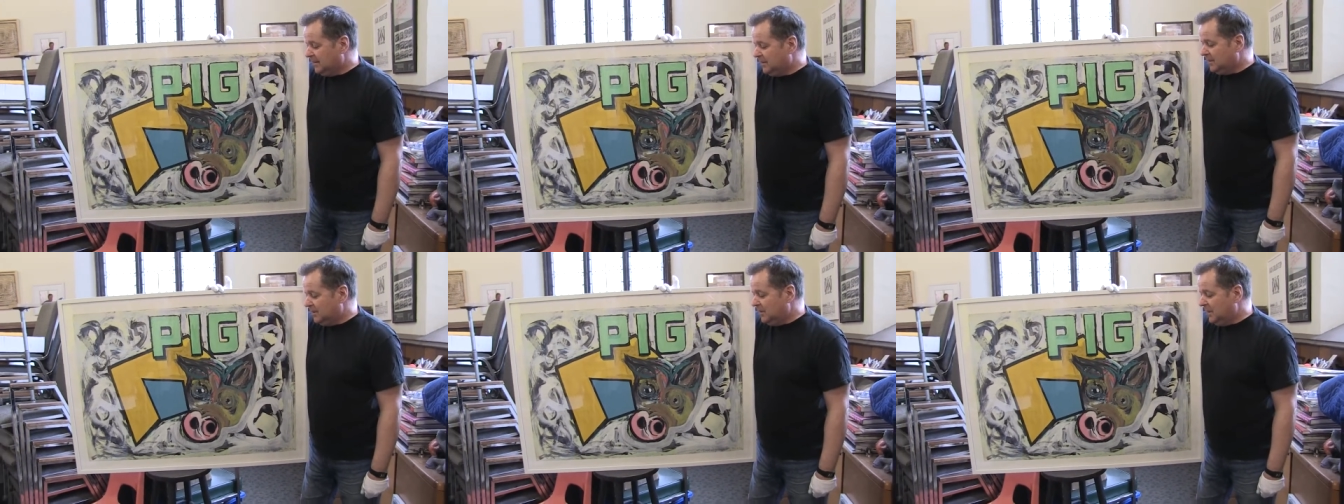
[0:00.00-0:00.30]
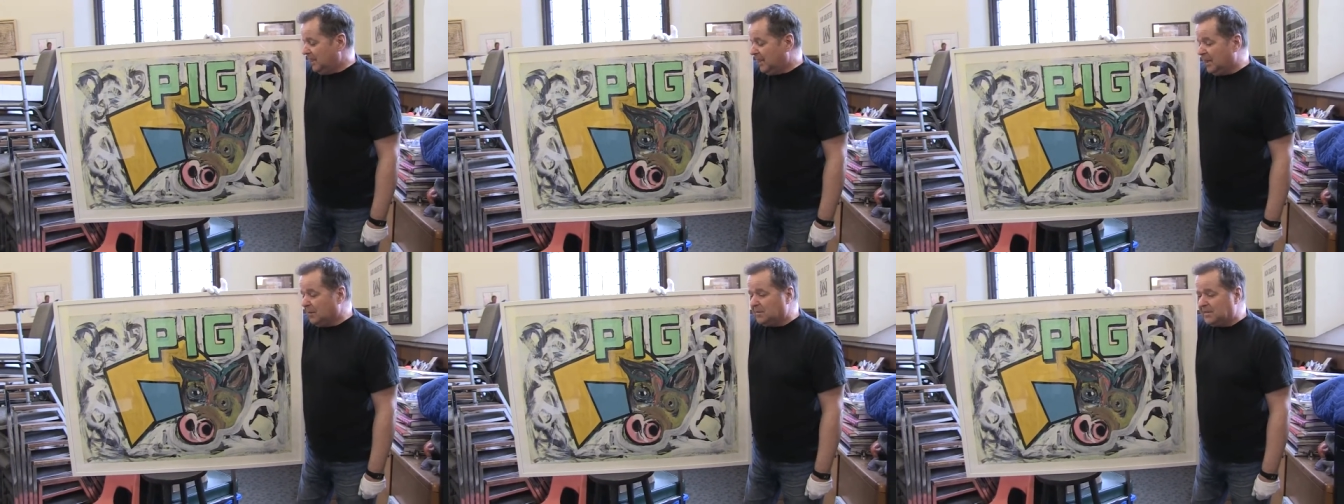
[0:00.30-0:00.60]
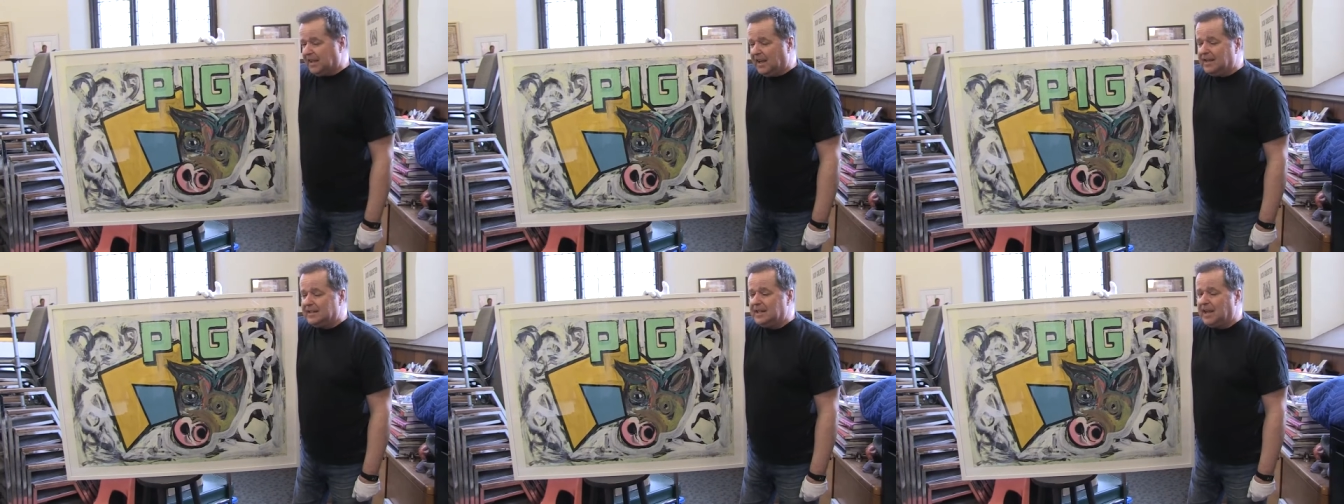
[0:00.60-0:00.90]
really comes
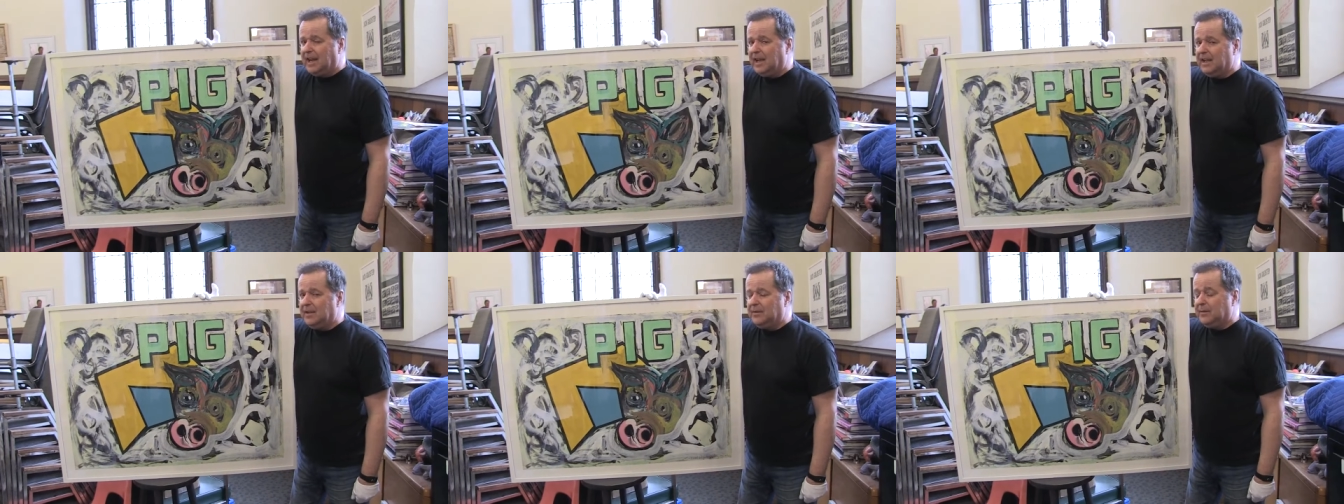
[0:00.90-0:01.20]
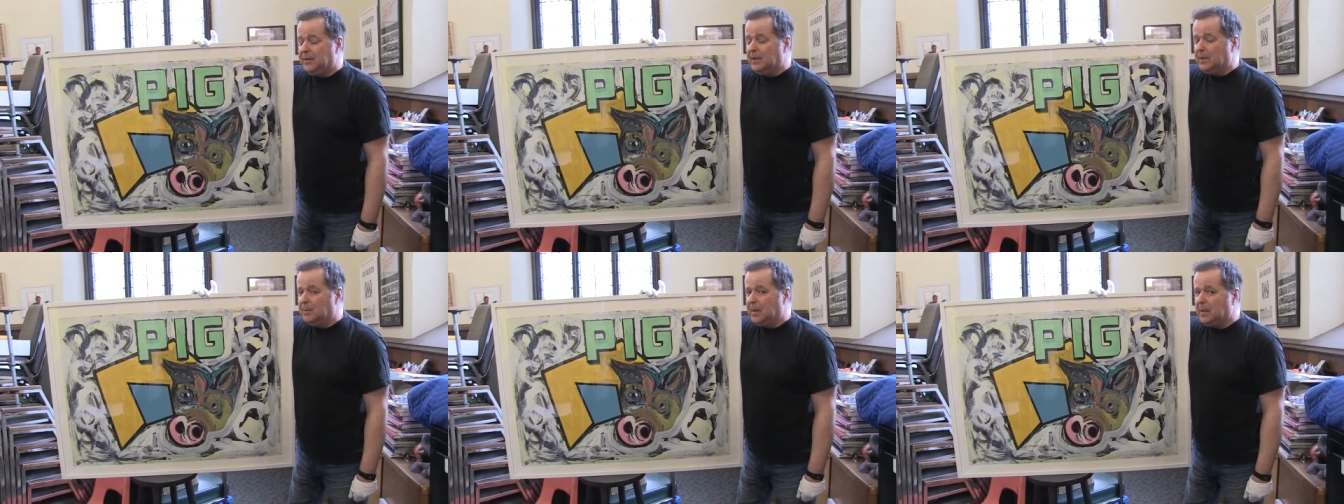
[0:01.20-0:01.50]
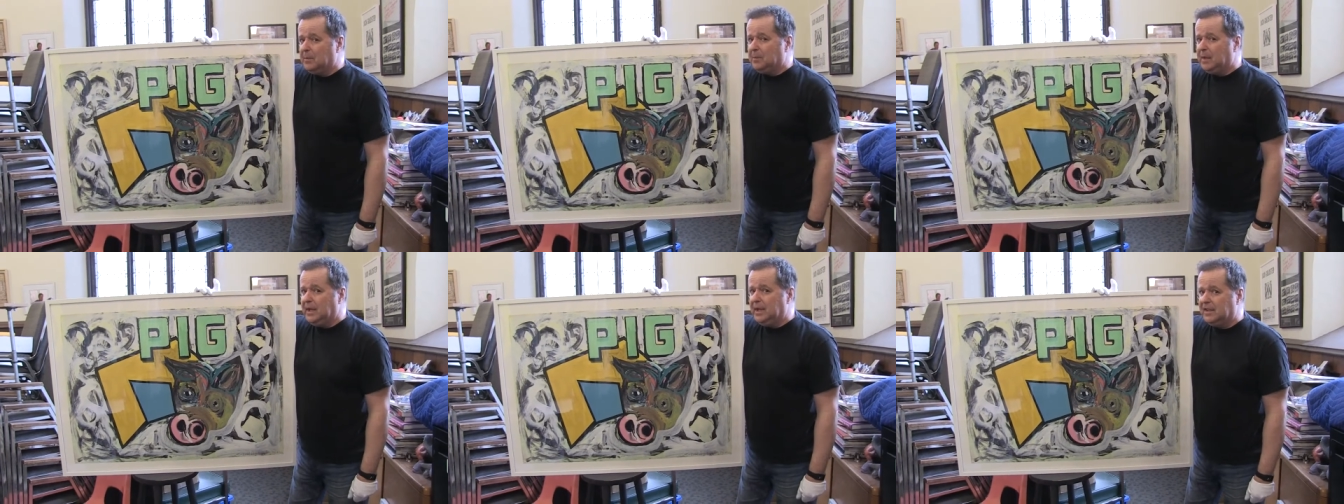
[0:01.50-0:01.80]
down to how you feel
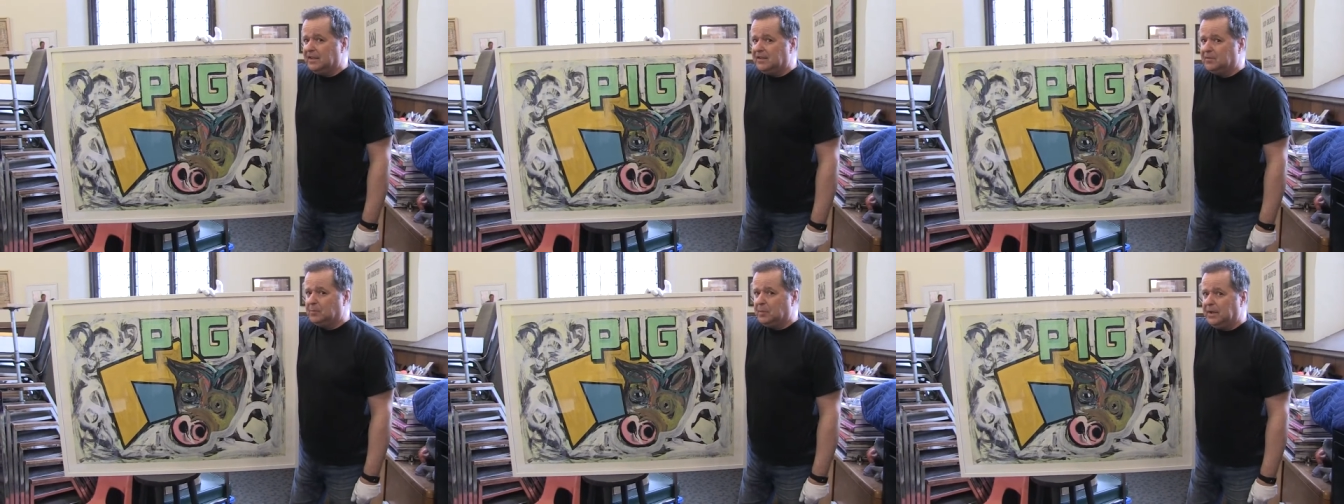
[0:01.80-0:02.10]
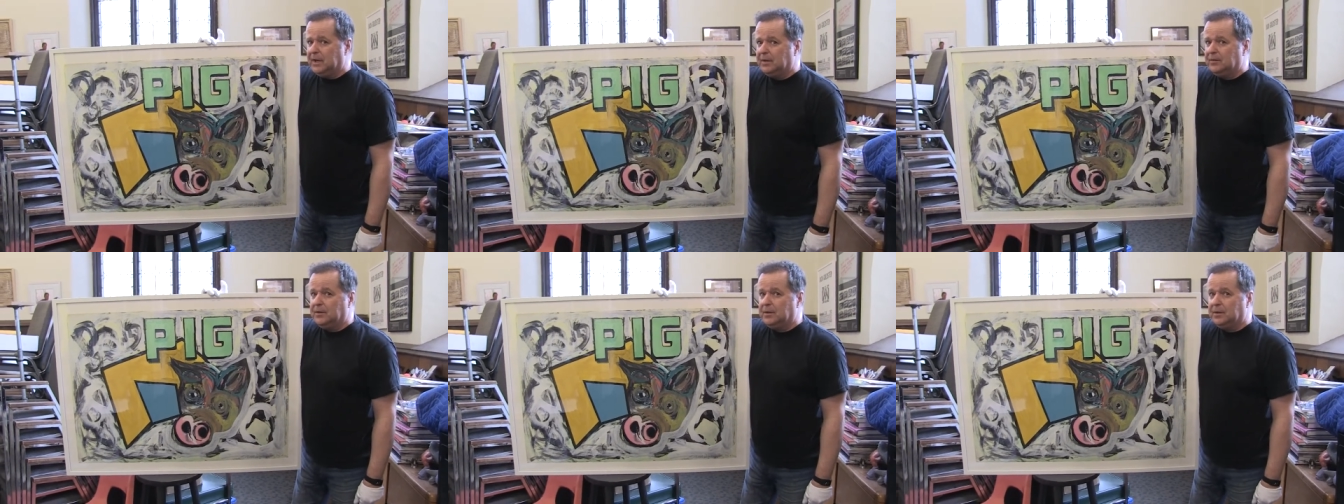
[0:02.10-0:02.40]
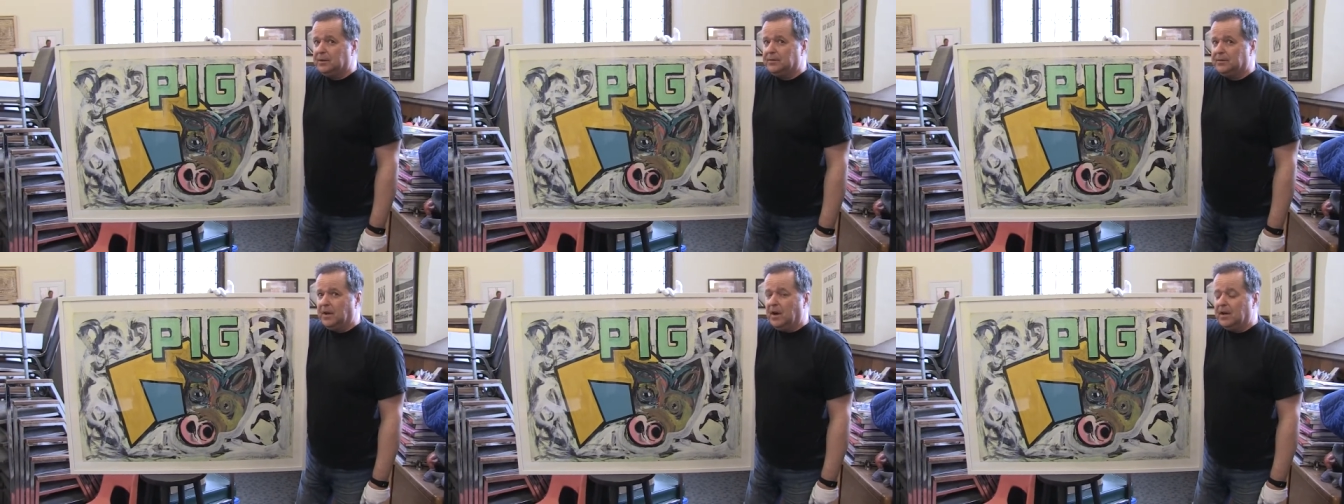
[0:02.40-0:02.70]
about pigs. But if
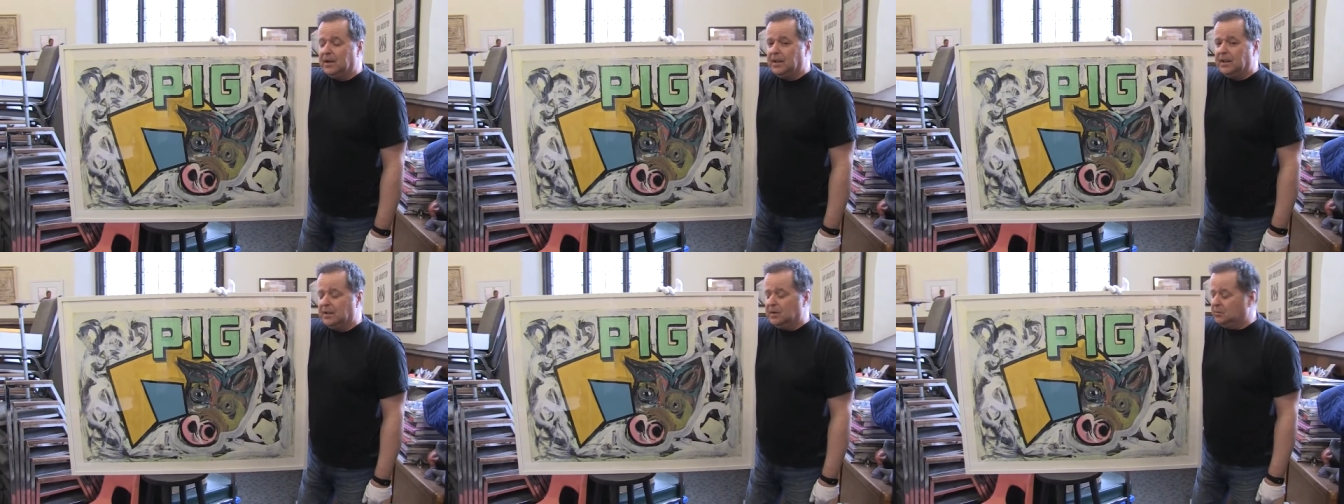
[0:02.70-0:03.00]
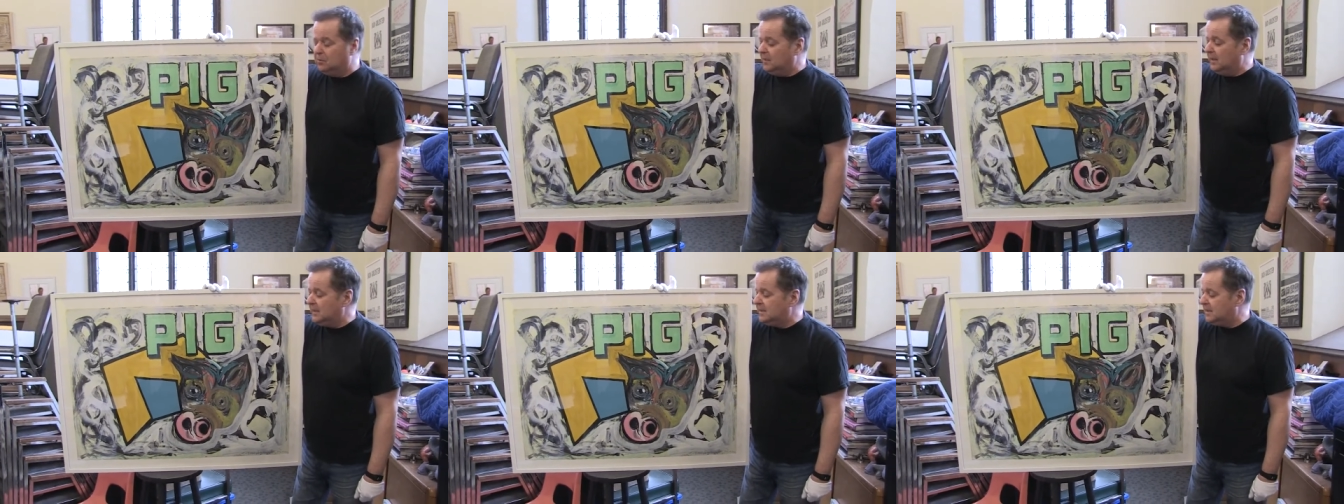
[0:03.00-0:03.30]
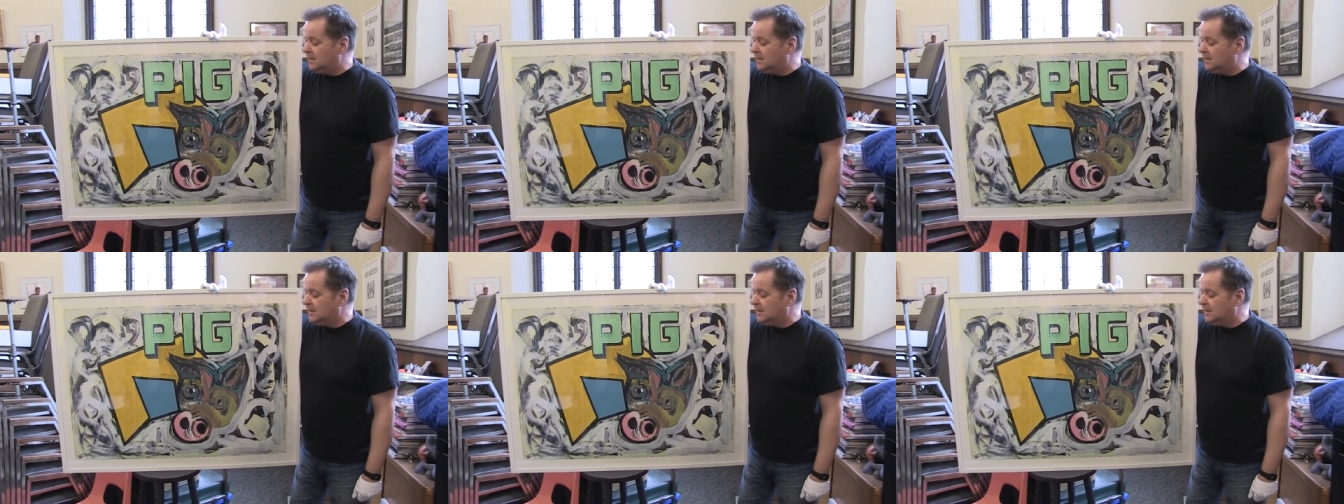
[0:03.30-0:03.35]
you're fond of them,